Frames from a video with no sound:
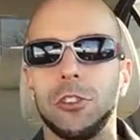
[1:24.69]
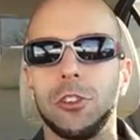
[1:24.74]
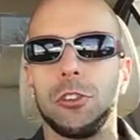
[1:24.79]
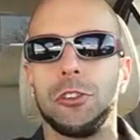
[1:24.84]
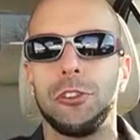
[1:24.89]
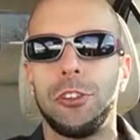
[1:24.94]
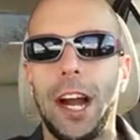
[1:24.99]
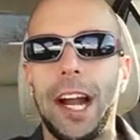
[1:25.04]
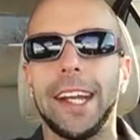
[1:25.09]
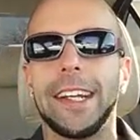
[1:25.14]
to
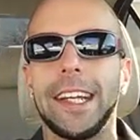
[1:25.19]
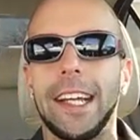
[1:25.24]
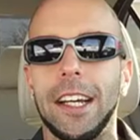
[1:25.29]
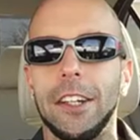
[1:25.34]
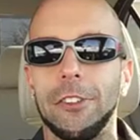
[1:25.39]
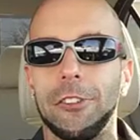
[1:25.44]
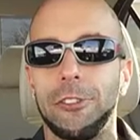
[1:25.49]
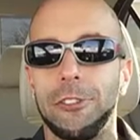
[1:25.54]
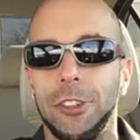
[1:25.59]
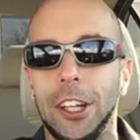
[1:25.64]

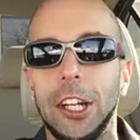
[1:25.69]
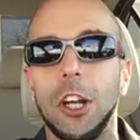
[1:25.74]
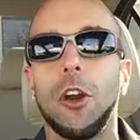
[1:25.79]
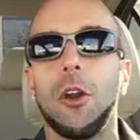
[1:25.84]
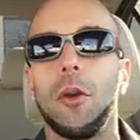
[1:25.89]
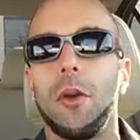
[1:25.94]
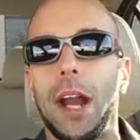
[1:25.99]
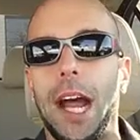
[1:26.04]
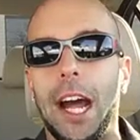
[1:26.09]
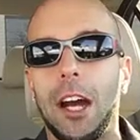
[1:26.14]

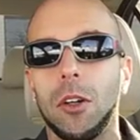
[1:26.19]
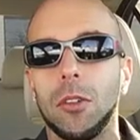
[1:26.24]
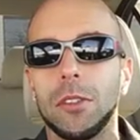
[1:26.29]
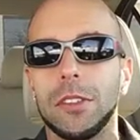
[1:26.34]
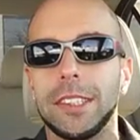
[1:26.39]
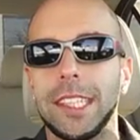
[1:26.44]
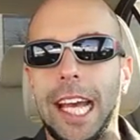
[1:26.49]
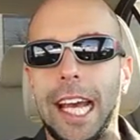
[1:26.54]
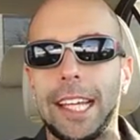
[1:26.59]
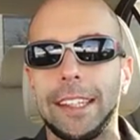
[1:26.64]
figure
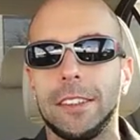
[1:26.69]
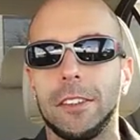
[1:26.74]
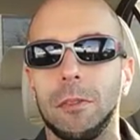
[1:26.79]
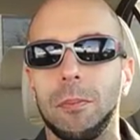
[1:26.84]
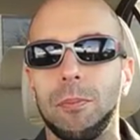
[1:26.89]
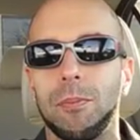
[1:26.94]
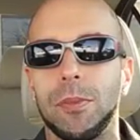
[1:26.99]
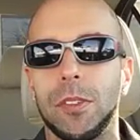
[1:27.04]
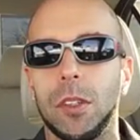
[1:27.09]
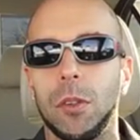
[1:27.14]
out that
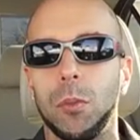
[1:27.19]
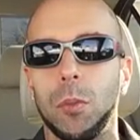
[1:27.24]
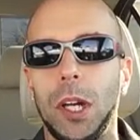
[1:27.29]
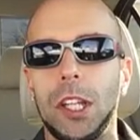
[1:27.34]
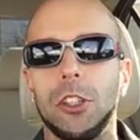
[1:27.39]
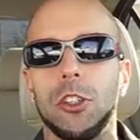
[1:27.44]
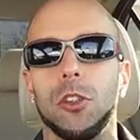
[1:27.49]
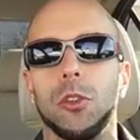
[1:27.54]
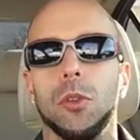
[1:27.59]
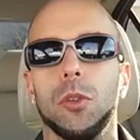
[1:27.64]

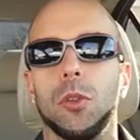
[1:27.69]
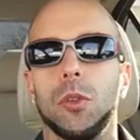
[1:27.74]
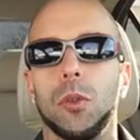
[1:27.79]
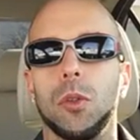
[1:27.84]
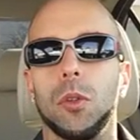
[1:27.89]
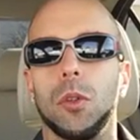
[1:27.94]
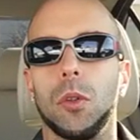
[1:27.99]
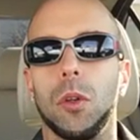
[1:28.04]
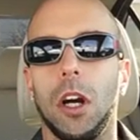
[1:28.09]
when you